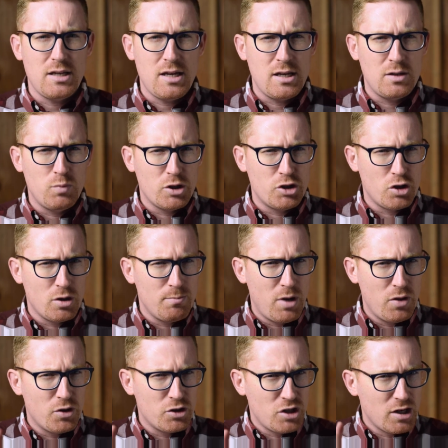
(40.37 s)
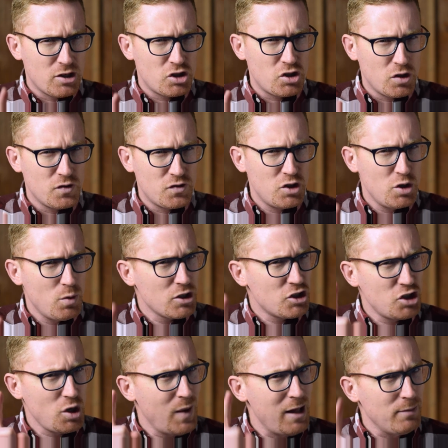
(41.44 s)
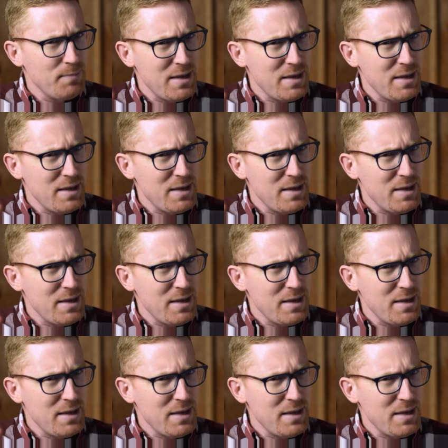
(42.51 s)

Eat what your mother tongue serves you, or so help